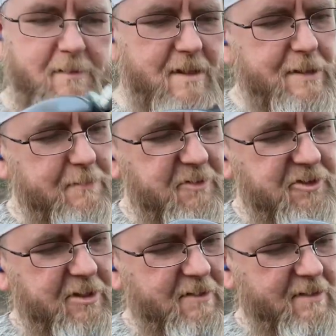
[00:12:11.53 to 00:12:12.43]
and that are
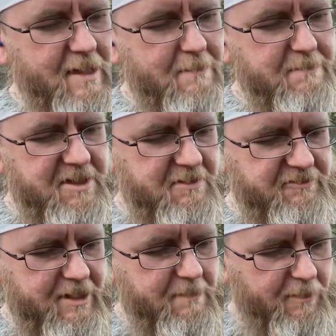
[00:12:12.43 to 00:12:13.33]
machined into that barrel
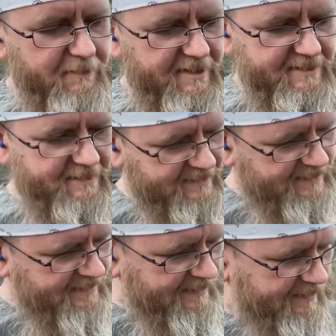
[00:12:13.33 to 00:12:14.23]
chamber thing.
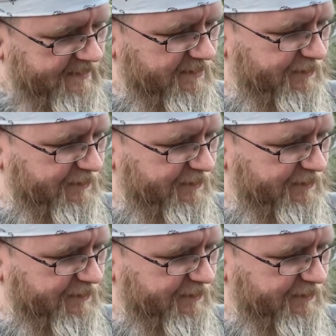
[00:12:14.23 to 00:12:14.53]
So